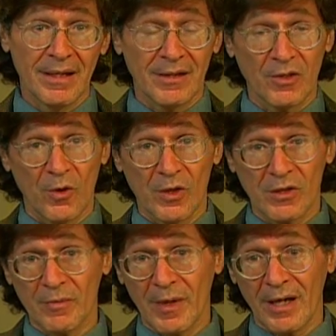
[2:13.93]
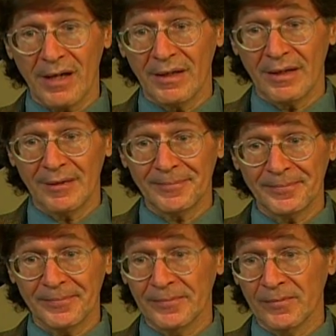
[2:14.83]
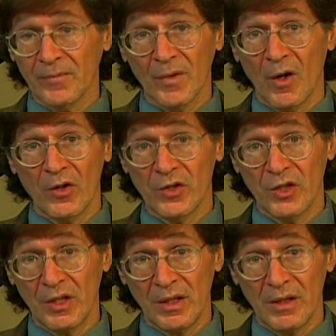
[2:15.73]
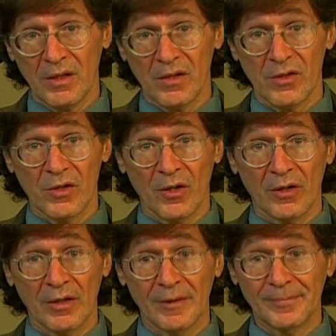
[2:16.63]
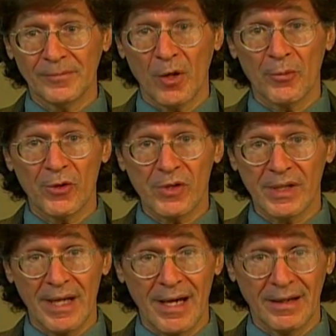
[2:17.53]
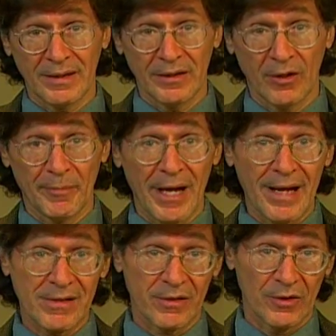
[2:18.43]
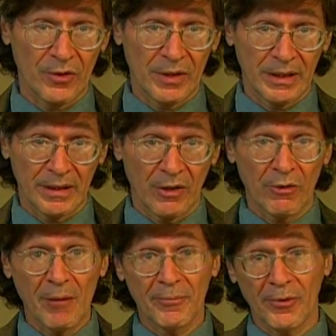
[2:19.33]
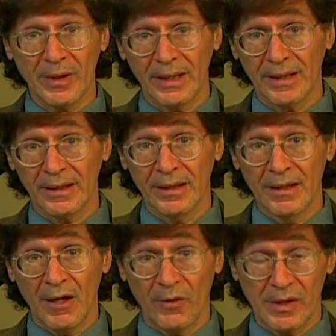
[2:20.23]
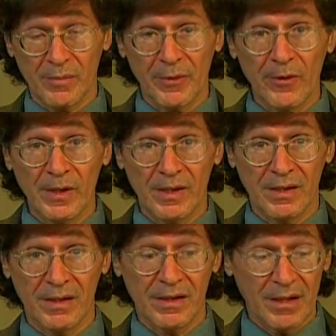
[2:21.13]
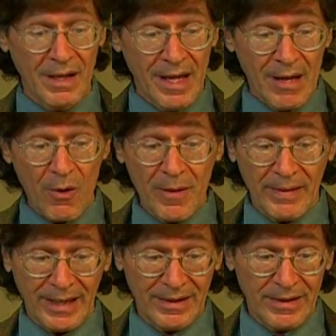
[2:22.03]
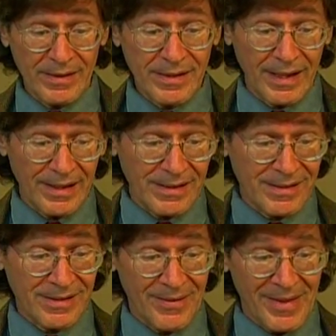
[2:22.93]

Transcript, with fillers: It's caused by um, our genes, our, um, our personality, our past learning, our upbringing, our experiences. And in this case,